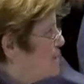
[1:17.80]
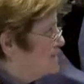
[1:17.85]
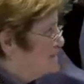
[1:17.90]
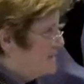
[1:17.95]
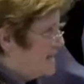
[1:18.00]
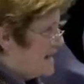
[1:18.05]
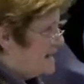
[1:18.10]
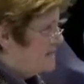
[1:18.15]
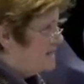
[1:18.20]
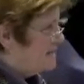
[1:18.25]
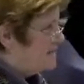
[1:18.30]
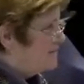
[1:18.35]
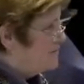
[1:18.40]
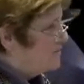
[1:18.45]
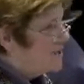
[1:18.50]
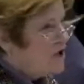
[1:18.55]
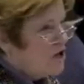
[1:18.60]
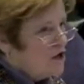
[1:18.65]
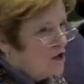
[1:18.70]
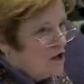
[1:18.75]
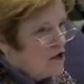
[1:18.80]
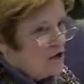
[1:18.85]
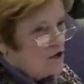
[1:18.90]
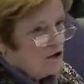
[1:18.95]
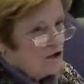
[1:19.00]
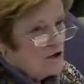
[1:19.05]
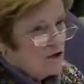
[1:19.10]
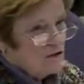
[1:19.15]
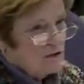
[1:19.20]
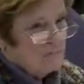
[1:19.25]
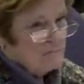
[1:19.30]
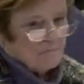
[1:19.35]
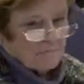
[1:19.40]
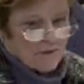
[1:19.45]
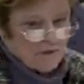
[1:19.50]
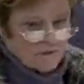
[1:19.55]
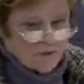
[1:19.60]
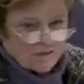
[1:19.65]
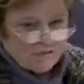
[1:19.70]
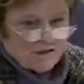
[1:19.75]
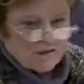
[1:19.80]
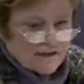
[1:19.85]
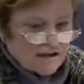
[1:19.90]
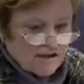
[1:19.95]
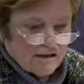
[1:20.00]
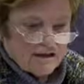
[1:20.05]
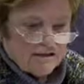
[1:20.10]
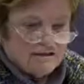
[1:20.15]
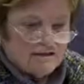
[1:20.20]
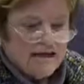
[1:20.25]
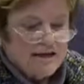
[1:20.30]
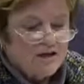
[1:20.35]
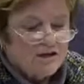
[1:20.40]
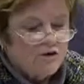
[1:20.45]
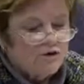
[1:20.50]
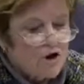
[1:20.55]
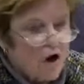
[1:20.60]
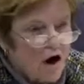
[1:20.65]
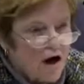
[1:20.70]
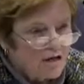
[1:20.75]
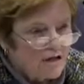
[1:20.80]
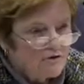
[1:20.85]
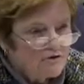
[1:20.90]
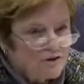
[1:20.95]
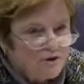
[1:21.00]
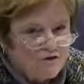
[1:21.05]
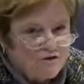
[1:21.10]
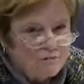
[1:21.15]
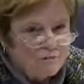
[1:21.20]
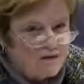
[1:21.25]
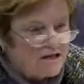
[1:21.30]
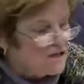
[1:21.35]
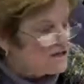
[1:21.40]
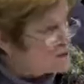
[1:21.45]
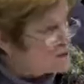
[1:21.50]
attentive. Oh, I'm sorry. Thank you to all of you for being